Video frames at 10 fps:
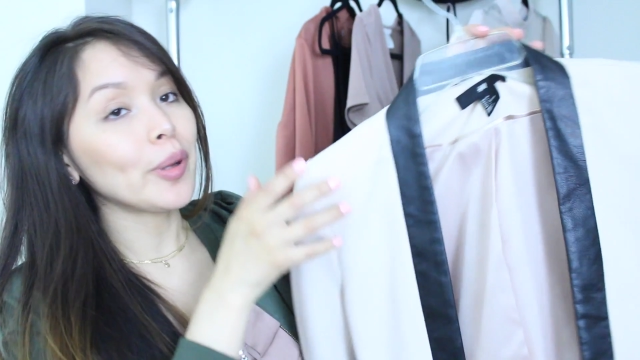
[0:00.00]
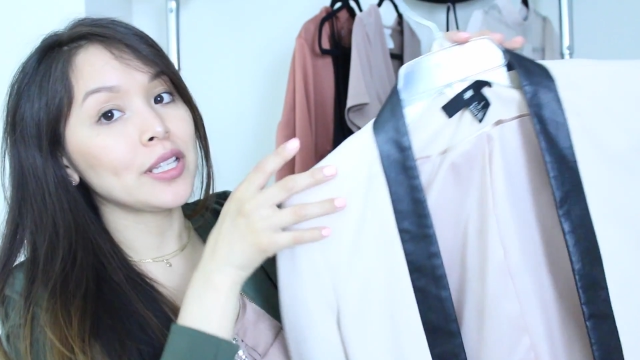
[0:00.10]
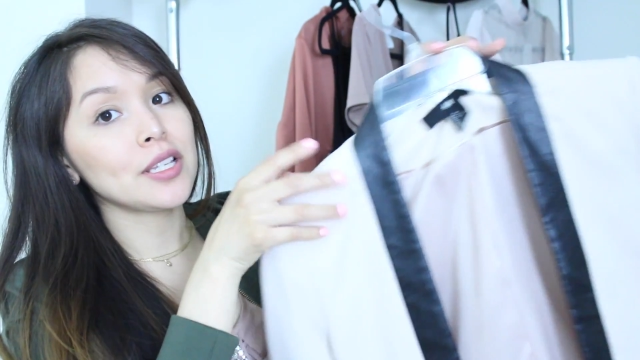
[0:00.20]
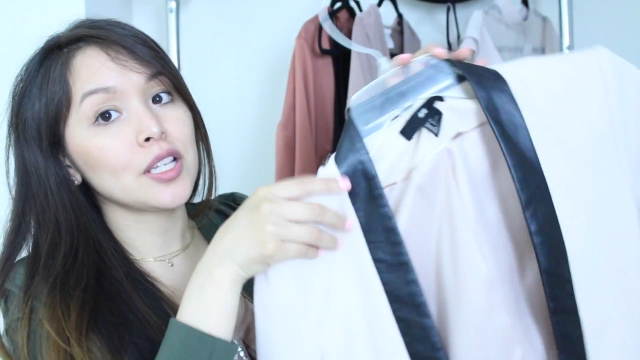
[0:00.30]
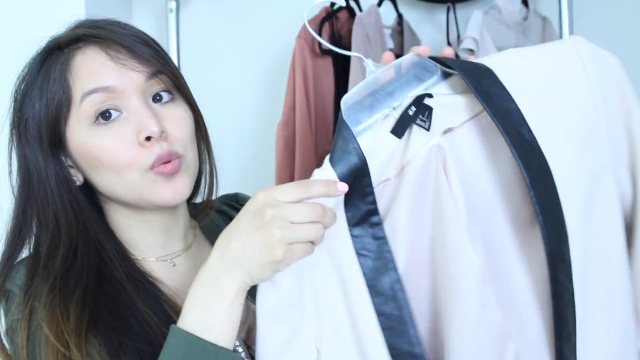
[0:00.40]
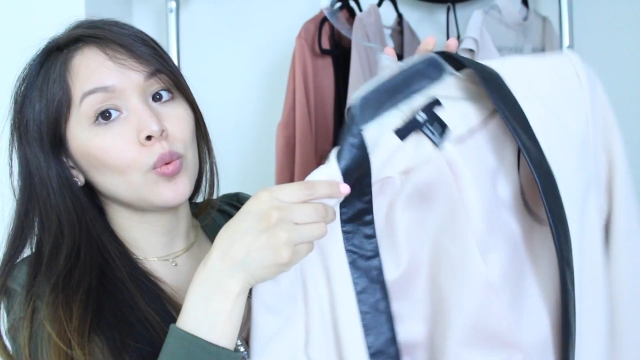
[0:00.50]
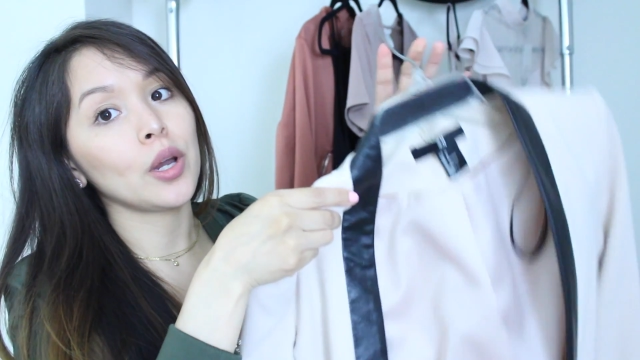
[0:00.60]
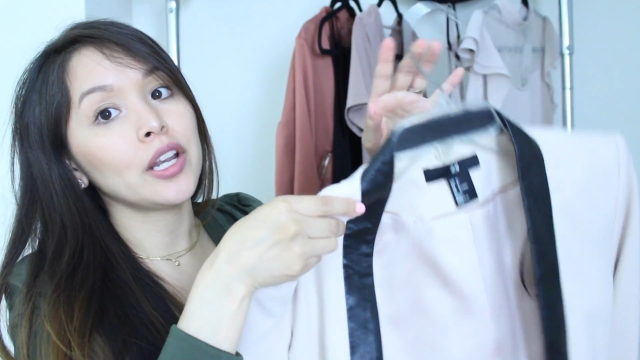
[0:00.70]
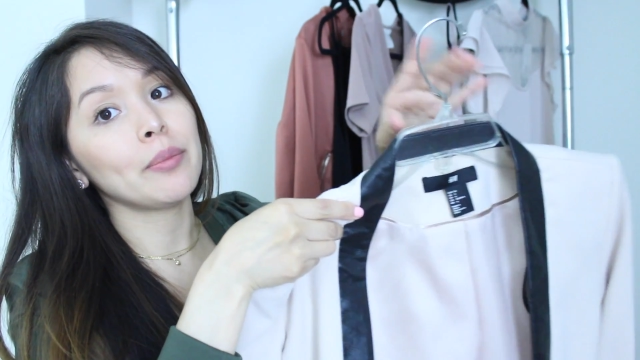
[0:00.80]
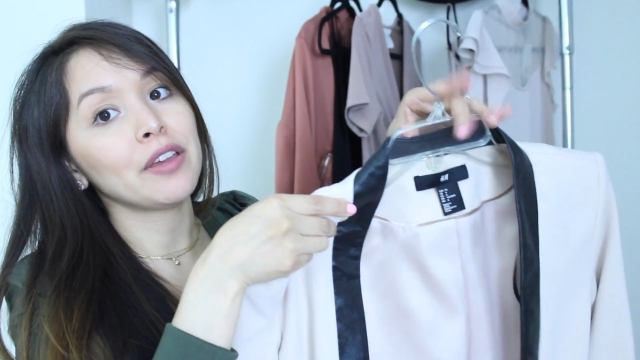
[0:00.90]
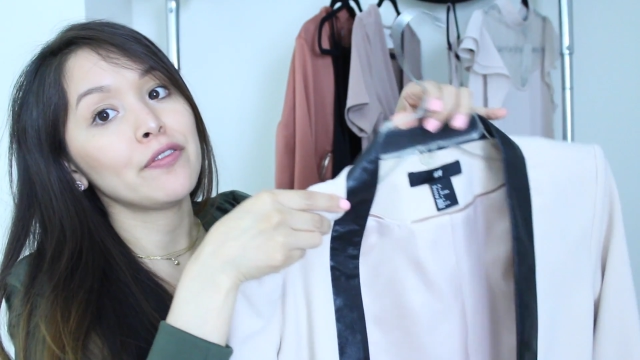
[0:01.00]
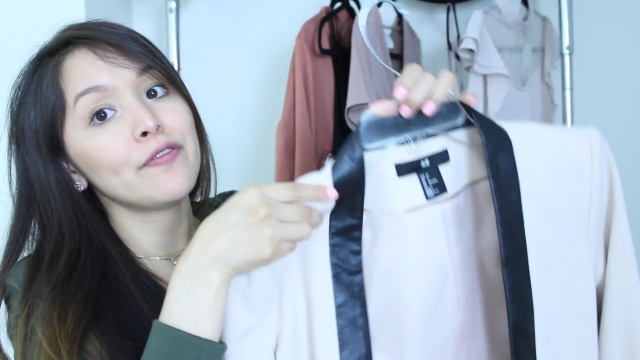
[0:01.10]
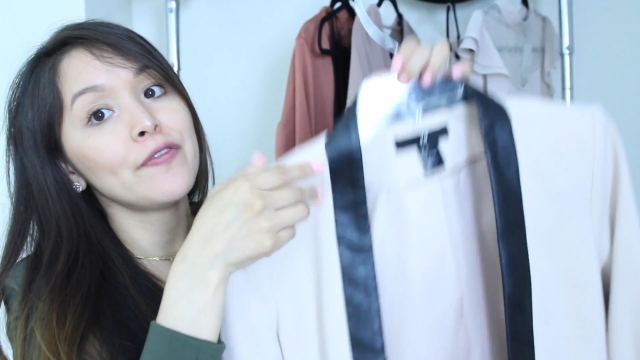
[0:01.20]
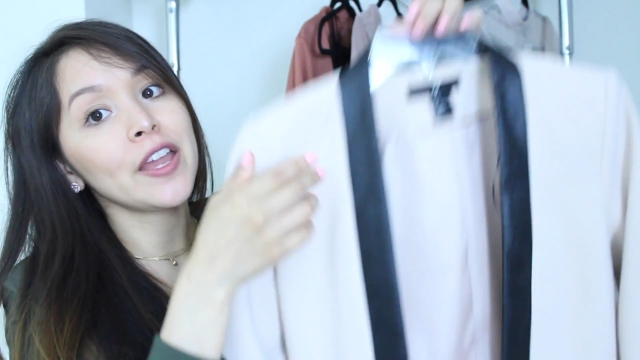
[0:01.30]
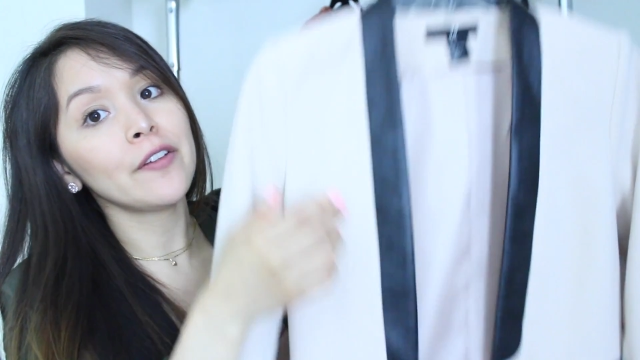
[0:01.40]
but this is one of my
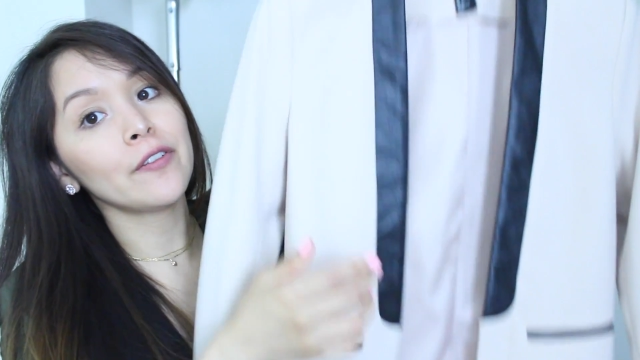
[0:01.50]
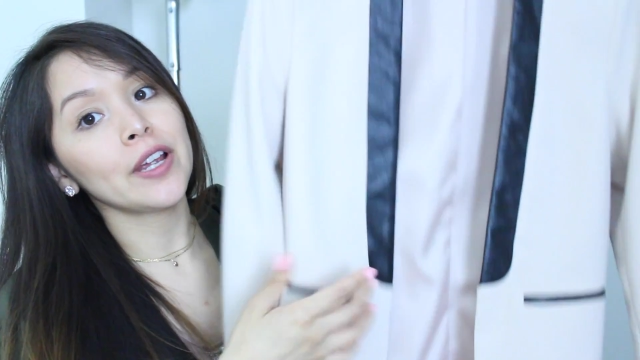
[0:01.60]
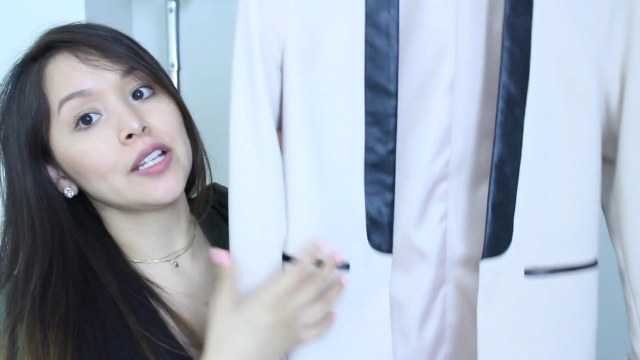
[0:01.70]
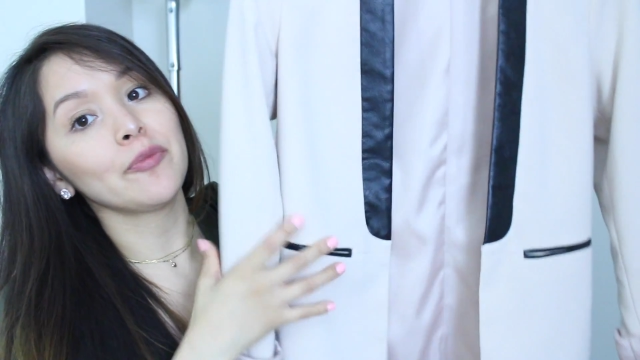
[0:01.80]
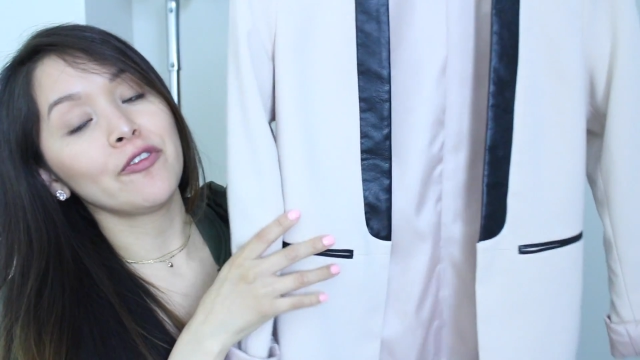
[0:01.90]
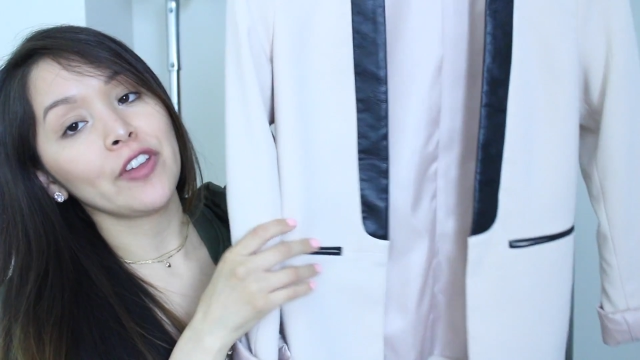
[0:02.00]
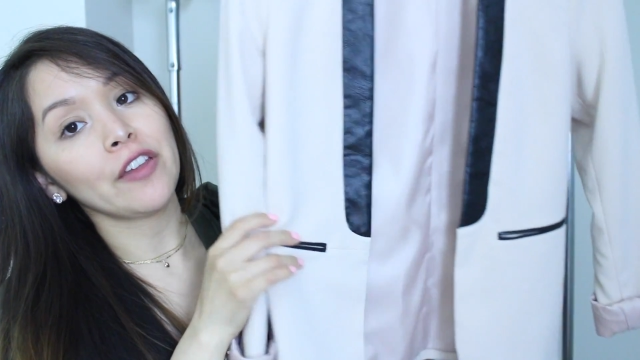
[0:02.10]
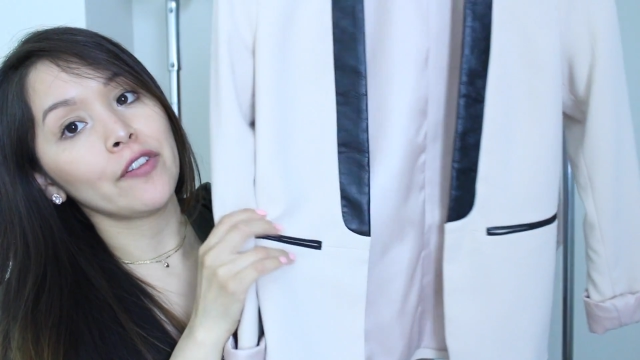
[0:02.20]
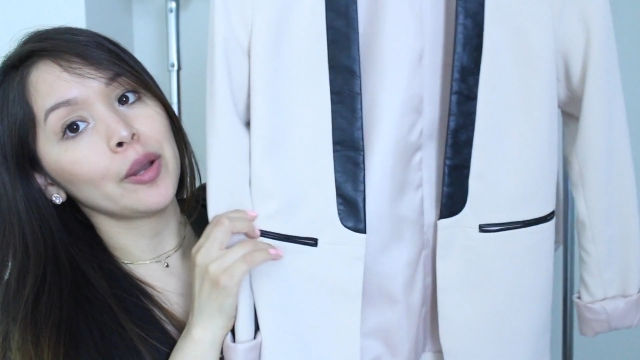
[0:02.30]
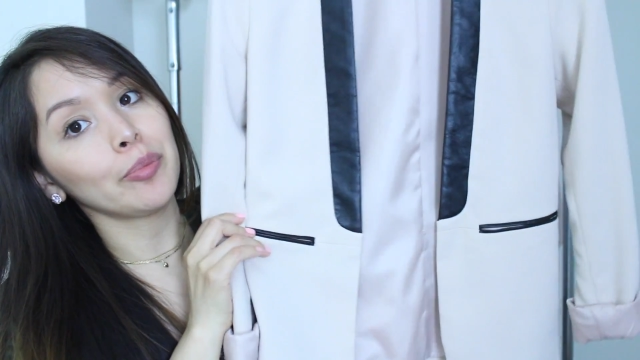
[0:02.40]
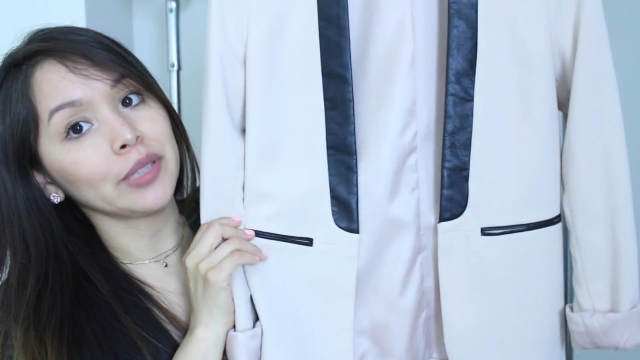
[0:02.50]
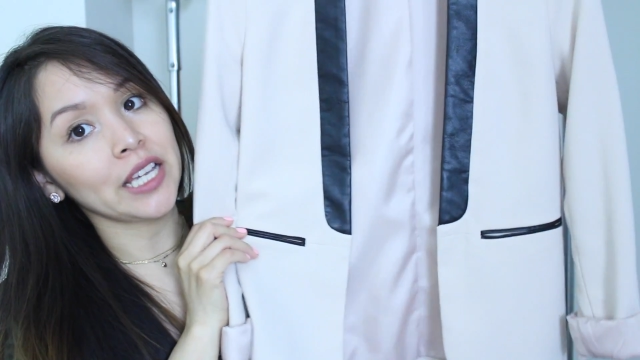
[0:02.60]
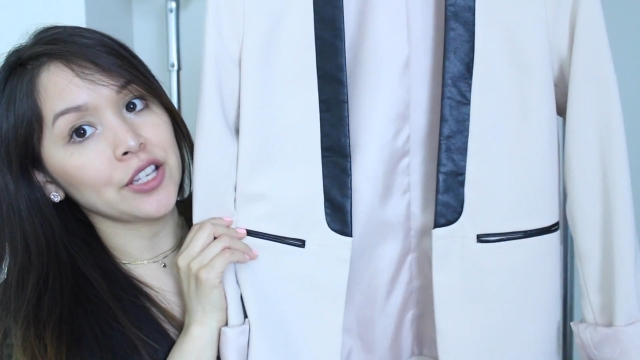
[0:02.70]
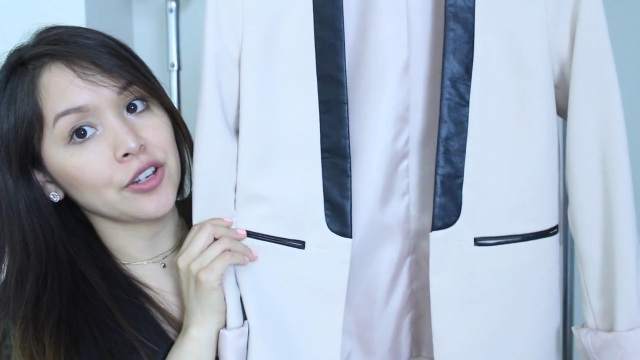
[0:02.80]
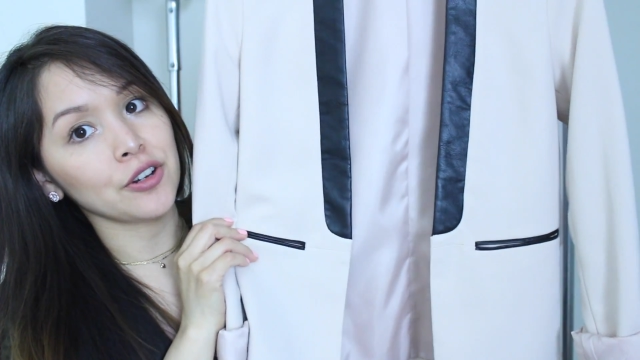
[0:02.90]
favorite favorite
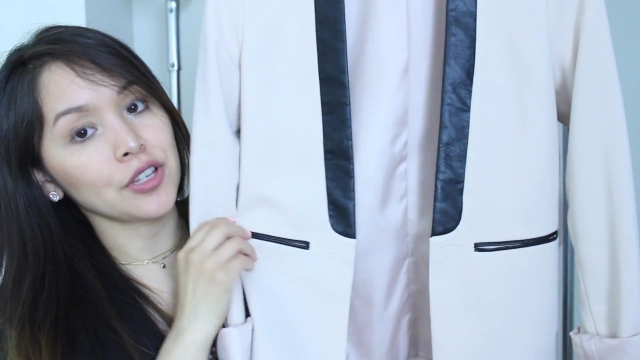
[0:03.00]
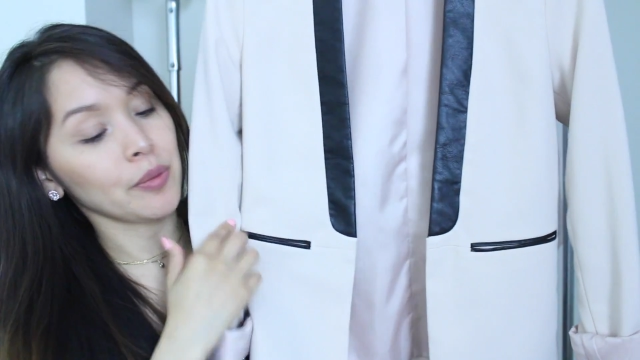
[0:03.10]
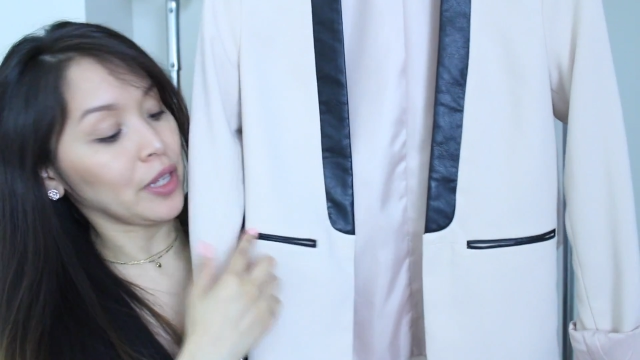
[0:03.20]
blazers.